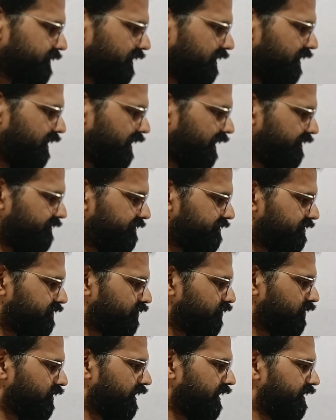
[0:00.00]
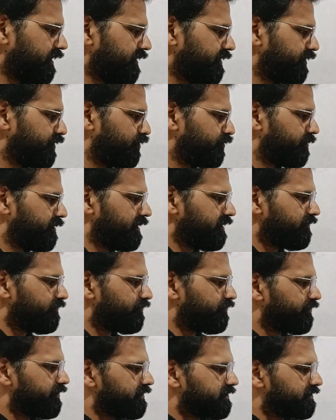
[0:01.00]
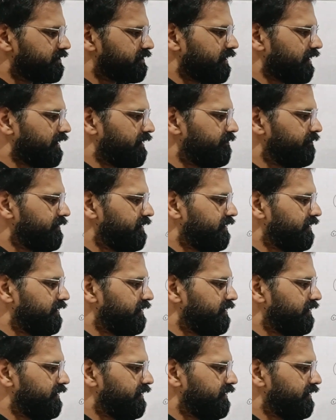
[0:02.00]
livestock and human, first time